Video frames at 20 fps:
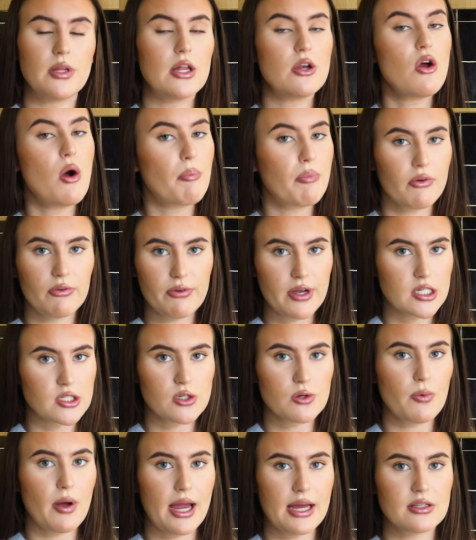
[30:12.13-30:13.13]
They're not
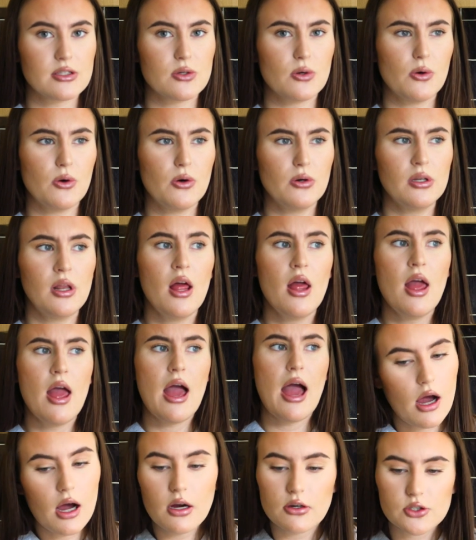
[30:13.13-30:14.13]
professional at all.
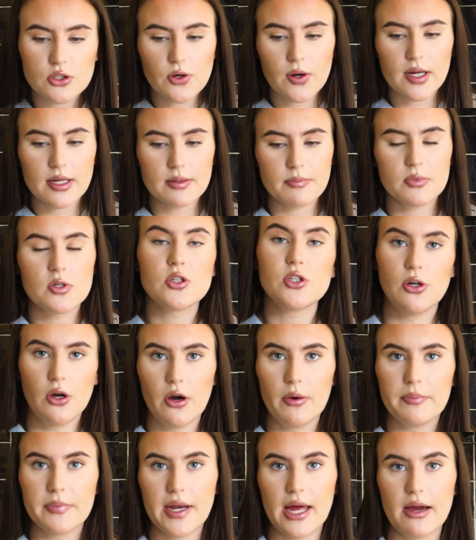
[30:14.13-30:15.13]
I'll try and shut
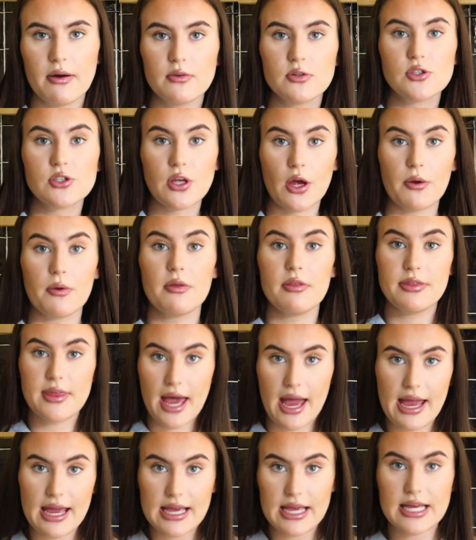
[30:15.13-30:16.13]
up now. So
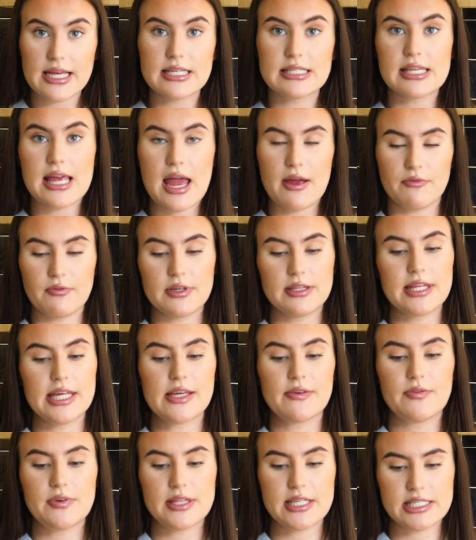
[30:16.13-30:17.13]
that is
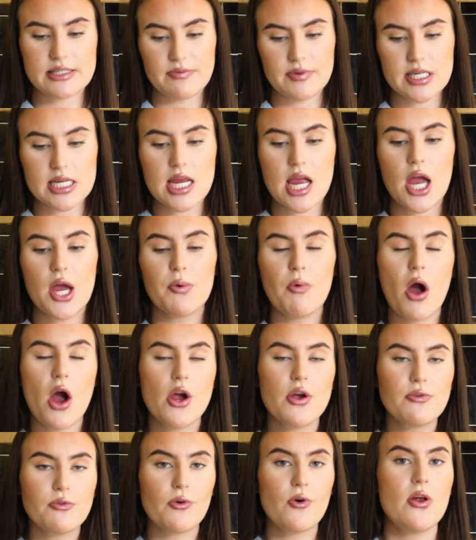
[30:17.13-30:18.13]
everything for this video.
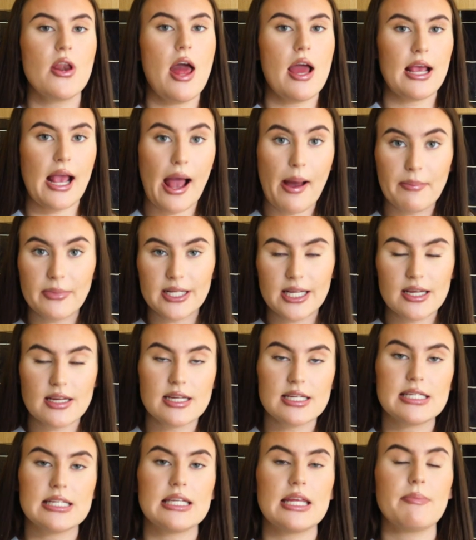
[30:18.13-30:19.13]
Overall, I am glad
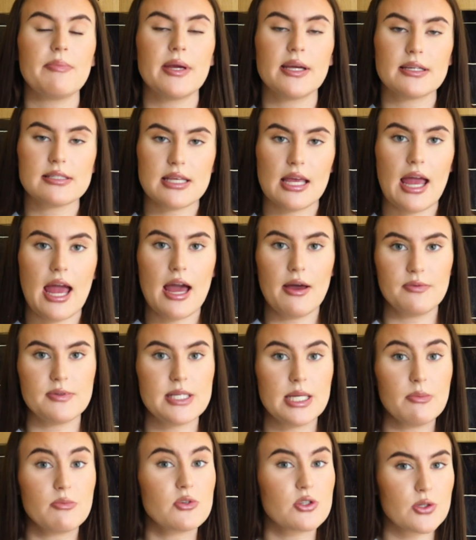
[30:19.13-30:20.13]
I did it because I have
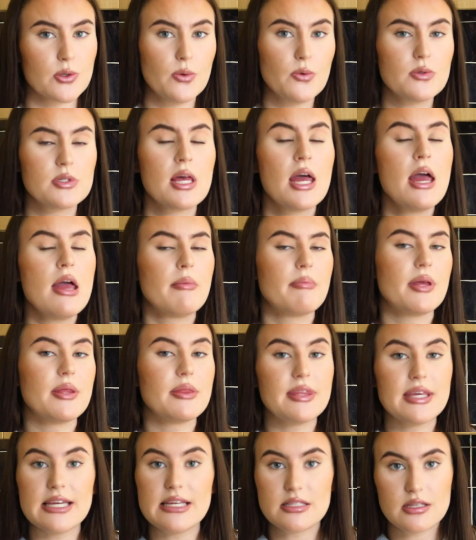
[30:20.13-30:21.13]
seen results,
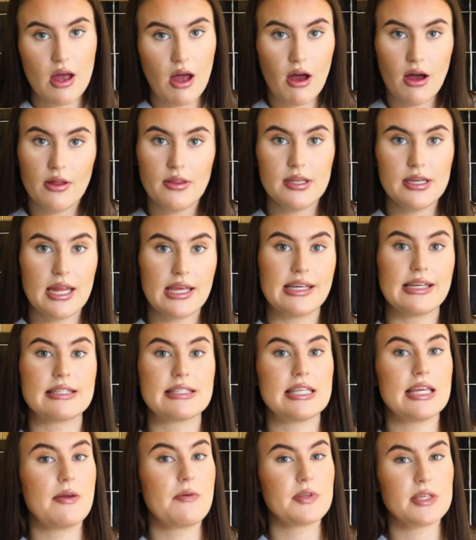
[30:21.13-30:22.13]
but these are the
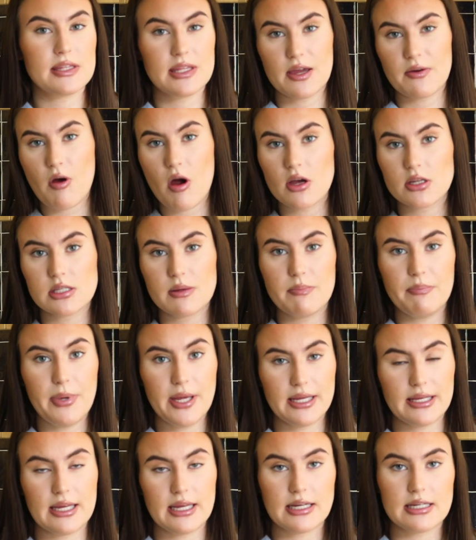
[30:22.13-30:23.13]
negatives, and there are some
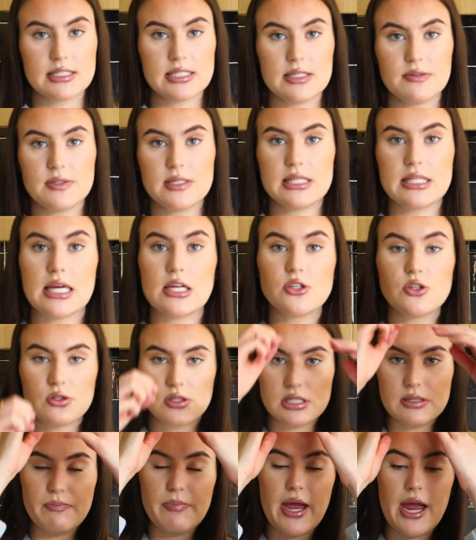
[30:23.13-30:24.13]
big negatives in there
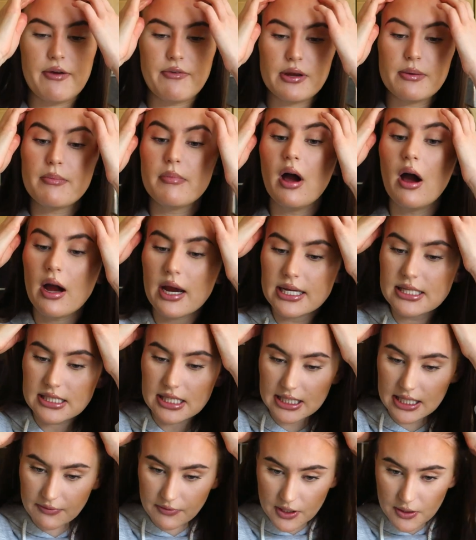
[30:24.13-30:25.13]
just to bear in mind.
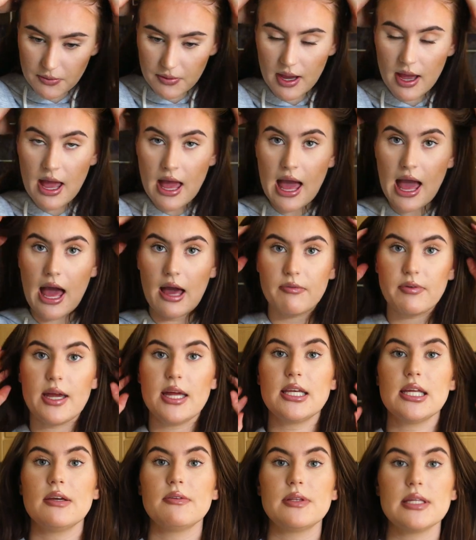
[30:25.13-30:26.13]
And if you have
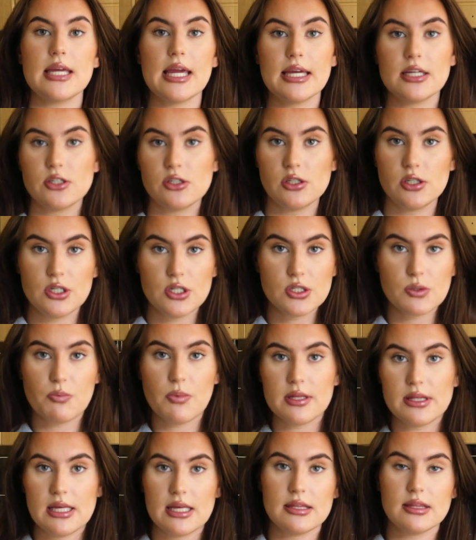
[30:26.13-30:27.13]
any of the issues
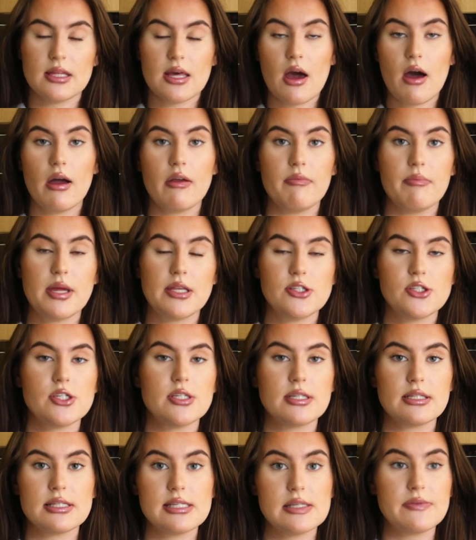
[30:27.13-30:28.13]
with it that I've
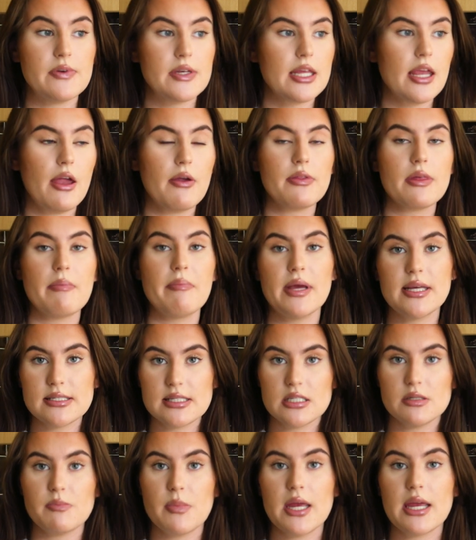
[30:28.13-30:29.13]
mentioned in this video, then
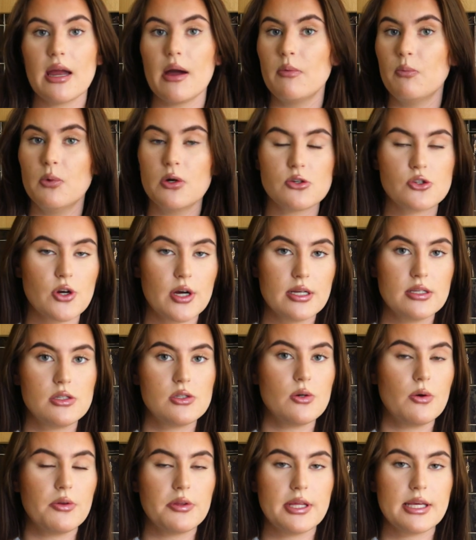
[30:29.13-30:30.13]
message me and we'll try and
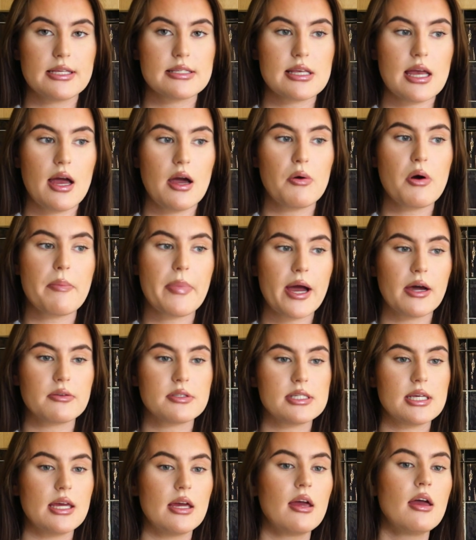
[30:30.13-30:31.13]
sort things out
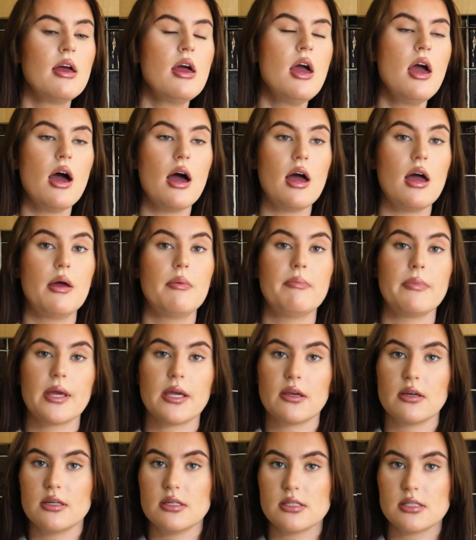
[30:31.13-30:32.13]
about it,
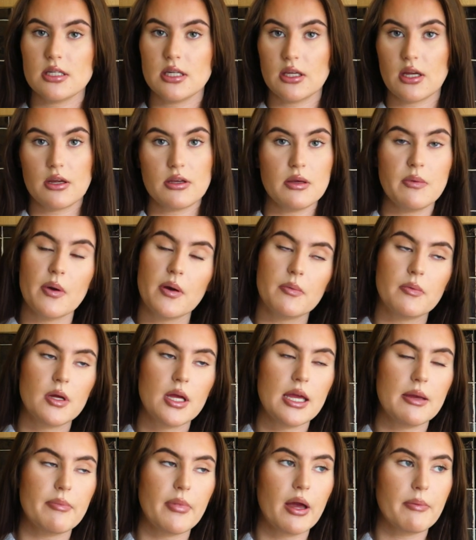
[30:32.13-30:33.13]
because, you know,
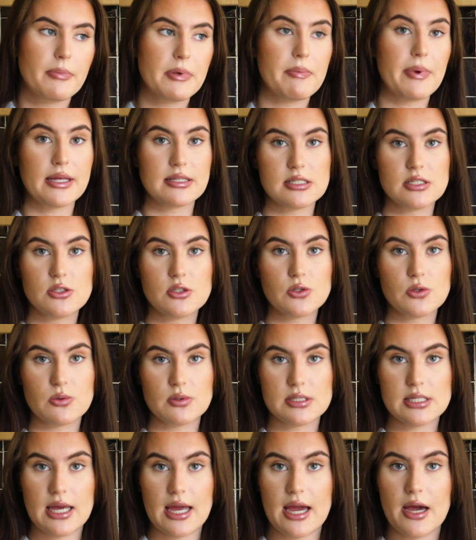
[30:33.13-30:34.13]
it might be better to
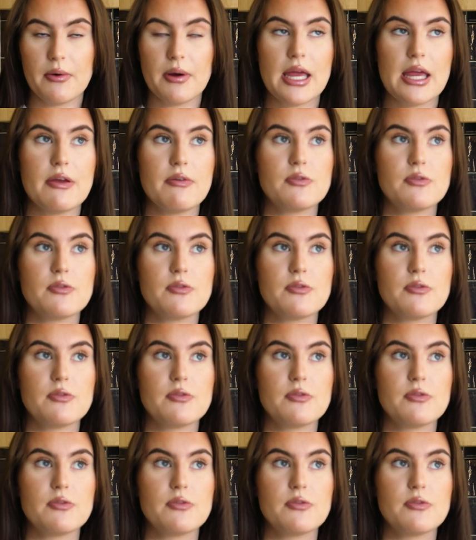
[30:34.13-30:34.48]
sort it out.